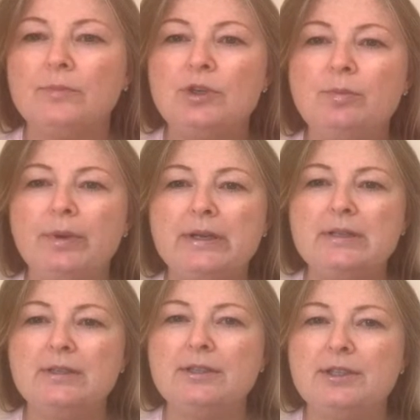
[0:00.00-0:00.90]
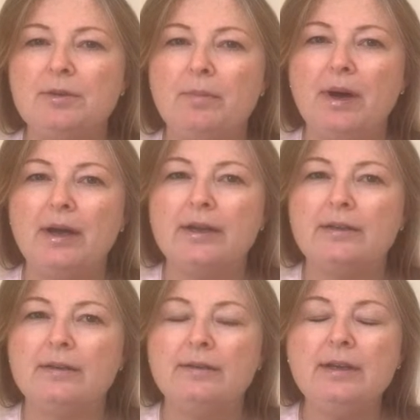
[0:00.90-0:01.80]
to presence your
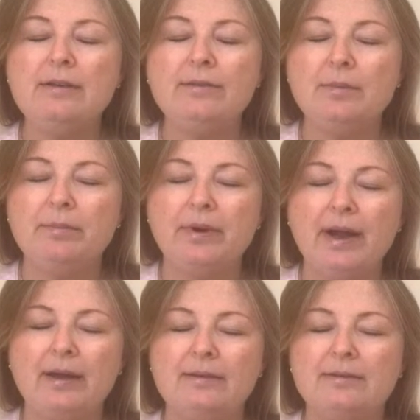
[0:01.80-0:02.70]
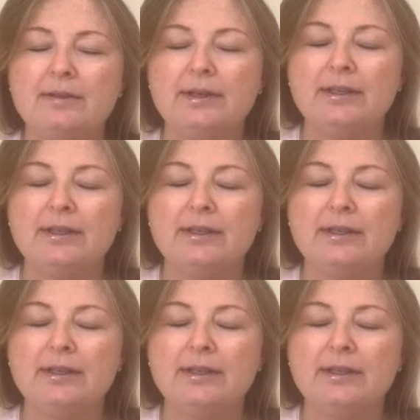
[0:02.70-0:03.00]
mind. Think of your breath